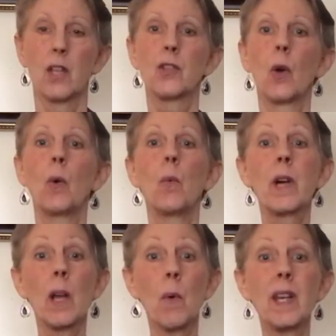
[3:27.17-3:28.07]
So
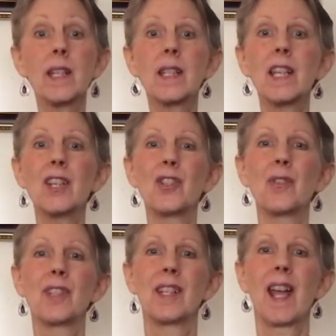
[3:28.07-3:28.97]
what I want to teach
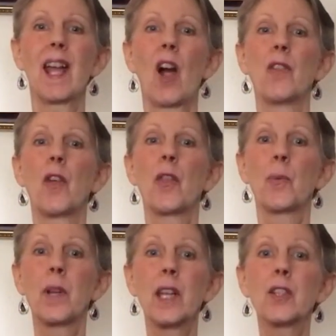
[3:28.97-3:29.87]
you today are the
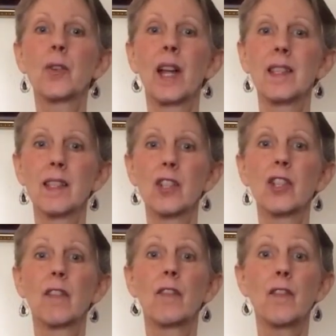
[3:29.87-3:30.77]
3
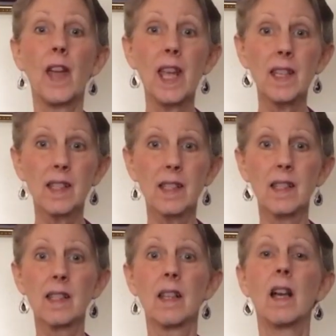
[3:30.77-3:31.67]
transition
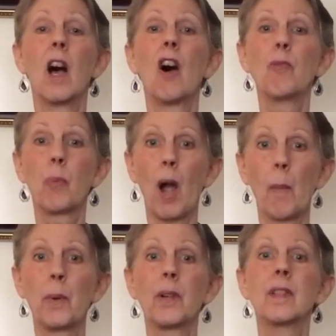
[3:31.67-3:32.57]
phases of
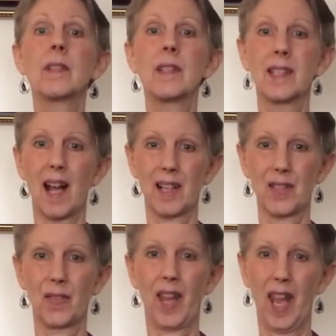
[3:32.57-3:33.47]
proper
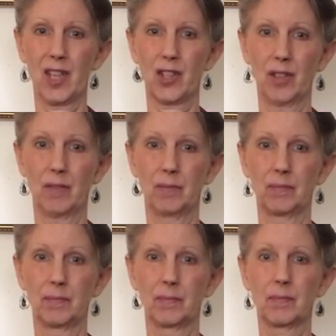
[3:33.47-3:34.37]
detoxification.
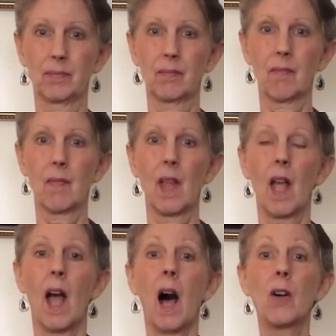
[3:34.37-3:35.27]

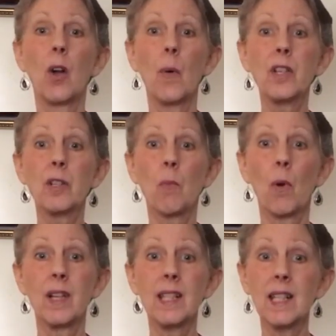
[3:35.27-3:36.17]
I'll go into
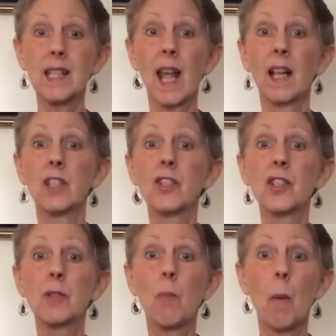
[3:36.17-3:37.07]
more detail in
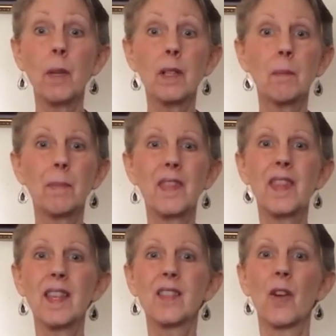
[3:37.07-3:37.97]
just a moment, but
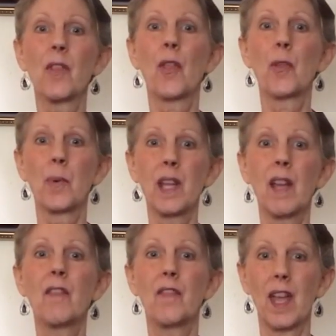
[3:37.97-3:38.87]
these are the 3
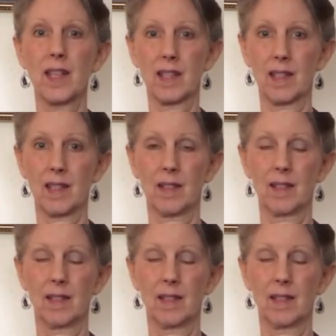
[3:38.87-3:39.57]
phases.